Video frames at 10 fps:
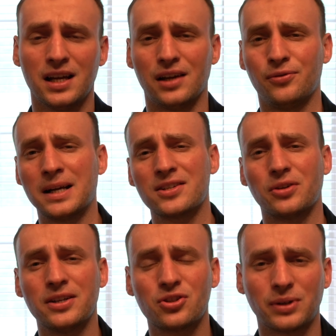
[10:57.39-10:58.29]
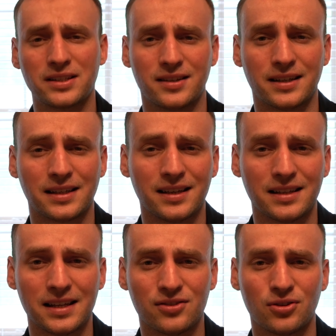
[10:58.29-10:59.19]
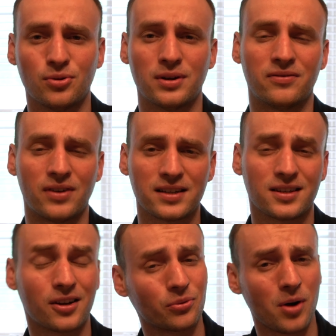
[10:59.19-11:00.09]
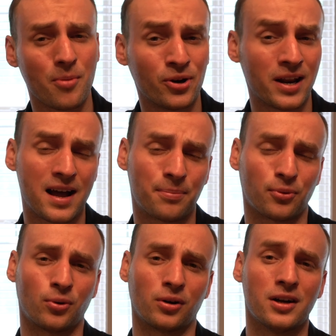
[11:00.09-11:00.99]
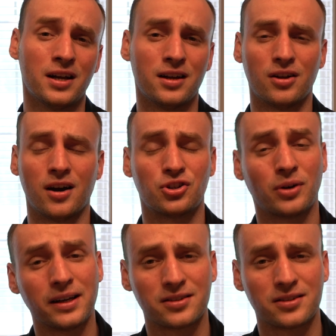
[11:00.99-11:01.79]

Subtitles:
If you guys are interested in getting into investing on the Robinhood app or trading